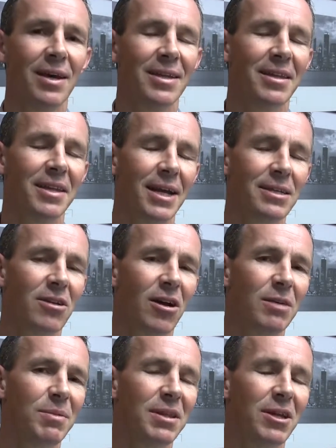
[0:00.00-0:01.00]
Now, the next
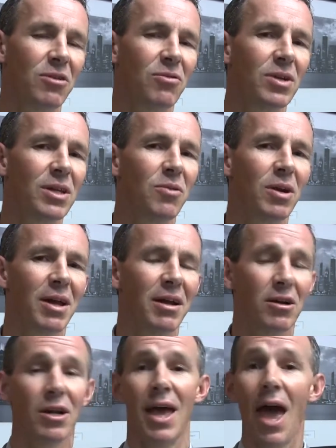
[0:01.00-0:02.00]
document that you're really
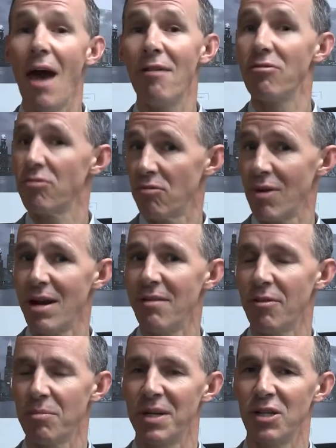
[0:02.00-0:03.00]
going to have ready
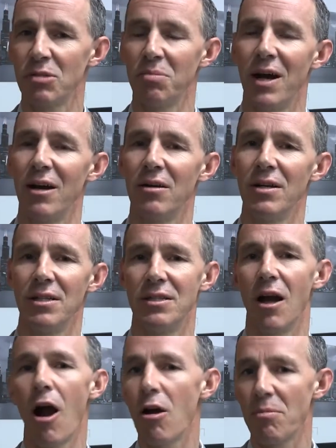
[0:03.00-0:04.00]
for a potential buyer is
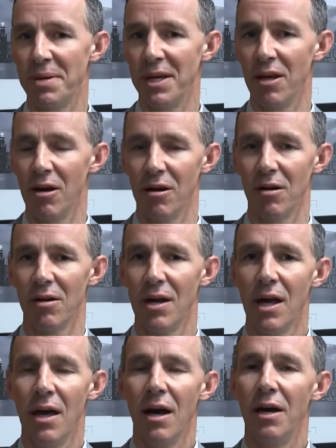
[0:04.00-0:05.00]
the RPR.
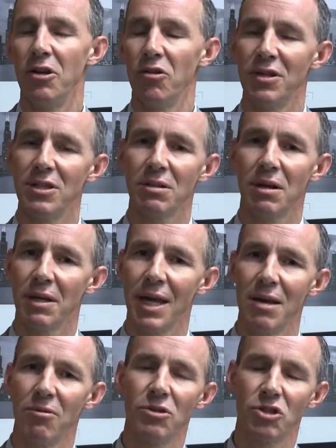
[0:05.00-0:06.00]
You know, this
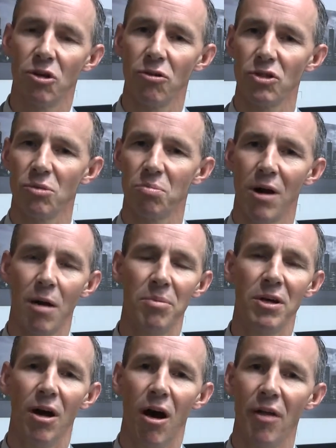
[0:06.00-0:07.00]
again shows the
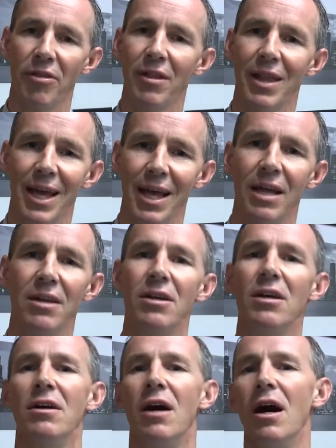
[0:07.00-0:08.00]
property on the land,
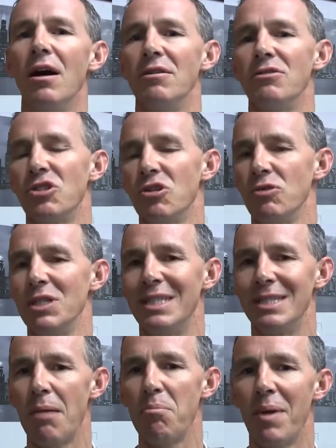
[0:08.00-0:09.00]
showing
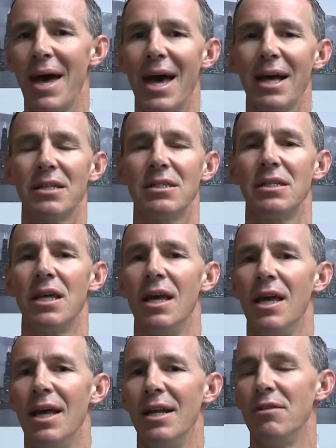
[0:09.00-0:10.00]
setbacks.
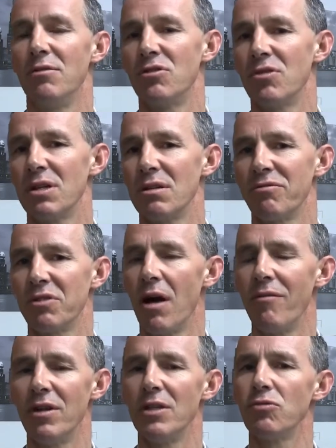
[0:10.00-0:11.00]
Any restrictive
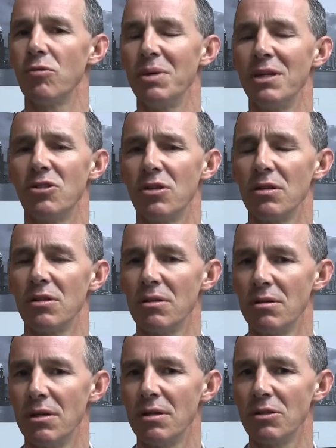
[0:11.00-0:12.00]
covenants will be sort
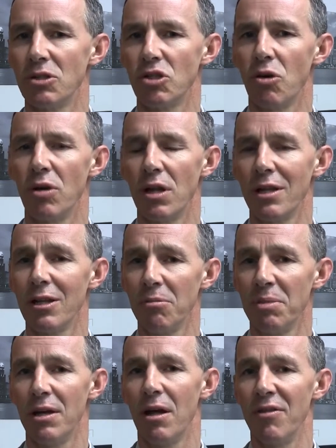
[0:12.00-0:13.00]
of shown a little
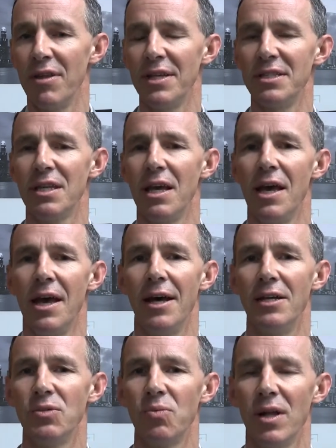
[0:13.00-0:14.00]
bit on this,
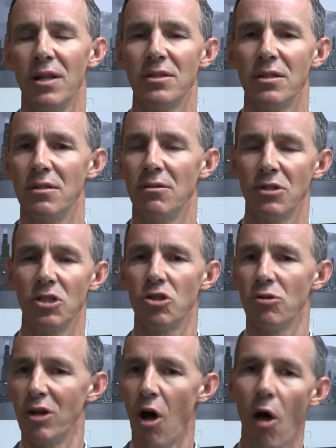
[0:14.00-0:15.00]
as well as just
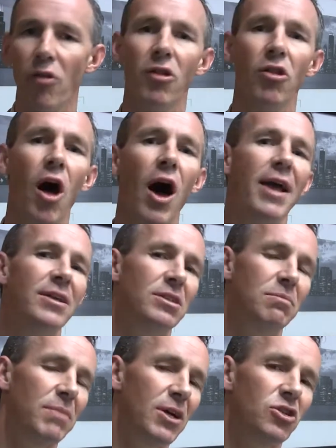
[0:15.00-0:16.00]
showing all the lines,
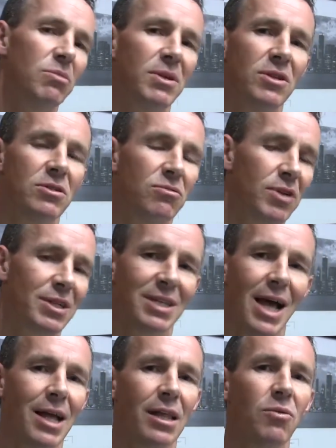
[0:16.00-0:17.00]
the measurements,
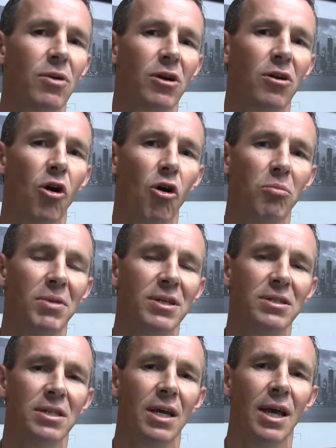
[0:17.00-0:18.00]
exactly where your home
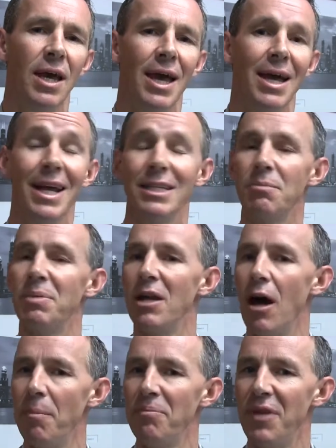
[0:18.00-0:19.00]
is, and has it been
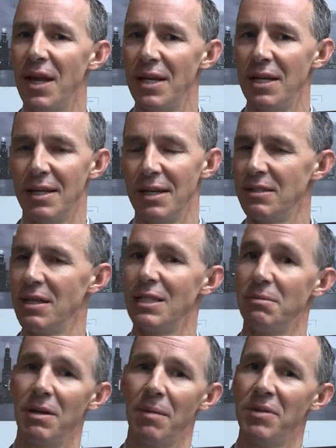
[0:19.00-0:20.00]
updated?
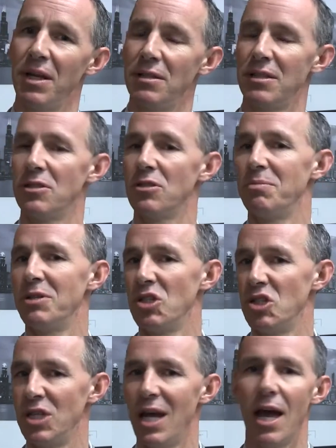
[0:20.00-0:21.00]
Has it been updated since there's been a
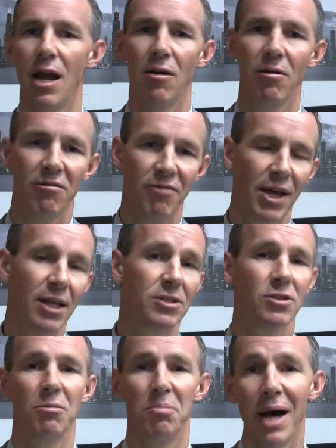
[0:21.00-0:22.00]
shed or a
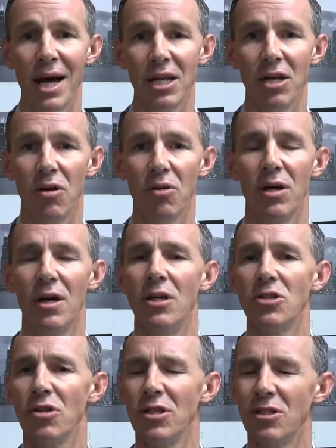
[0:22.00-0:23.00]
fence or a patio?
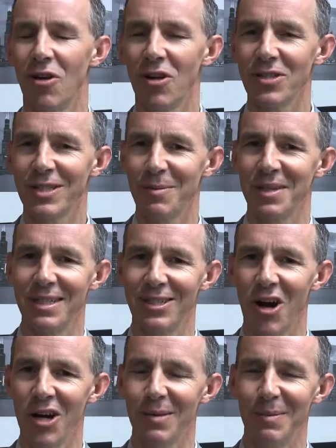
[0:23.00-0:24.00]
So these are all some of the
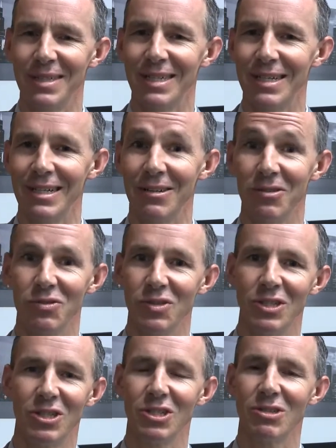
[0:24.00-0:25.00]
documents that you
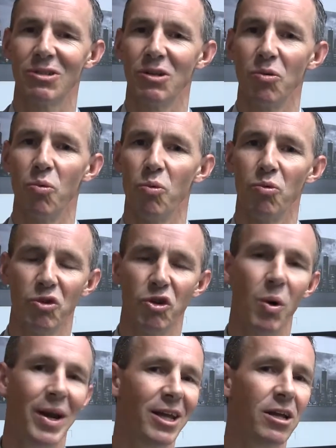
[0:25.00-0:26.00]

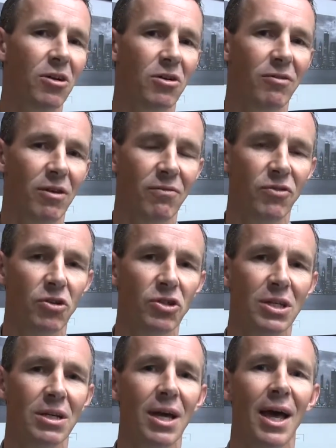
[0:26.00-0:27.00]
don't want any
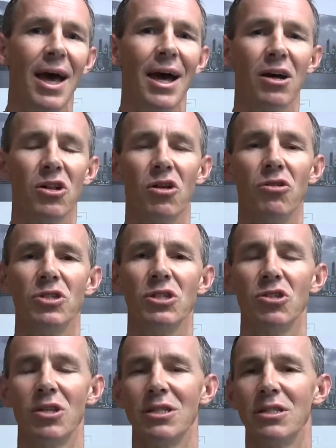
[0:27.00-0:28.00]
confusion at closing.
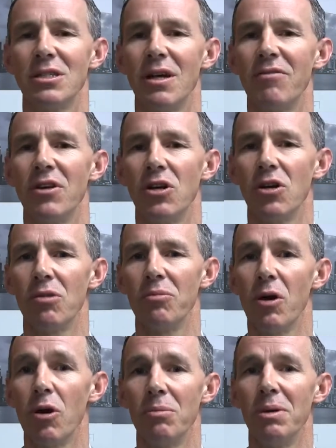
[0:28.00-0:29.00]
So this is stuff that you're going
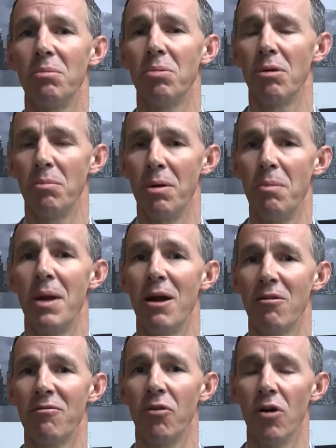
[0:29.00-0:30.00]
to be
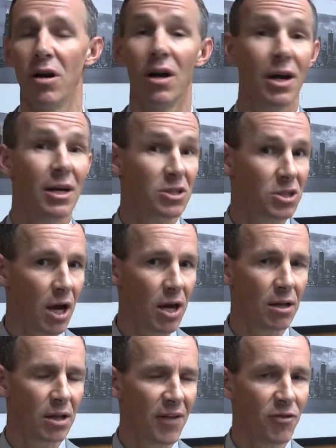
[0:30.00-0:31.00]
prepared for.
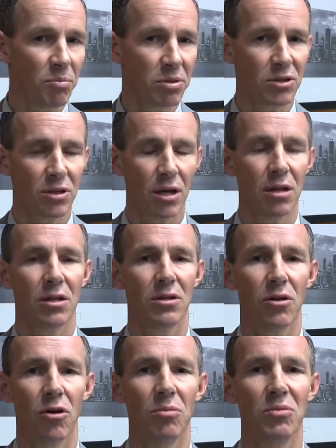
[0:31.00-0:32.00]
Title: have you pulled title on
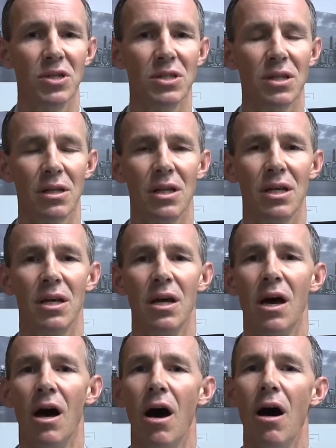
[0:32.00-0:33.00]
your home recently?
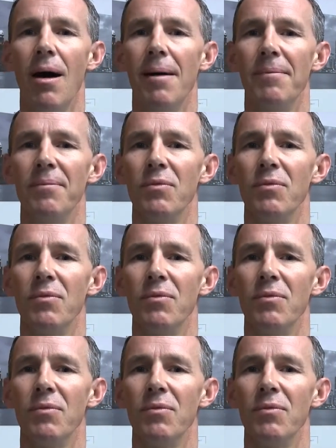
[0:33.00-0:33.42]
Are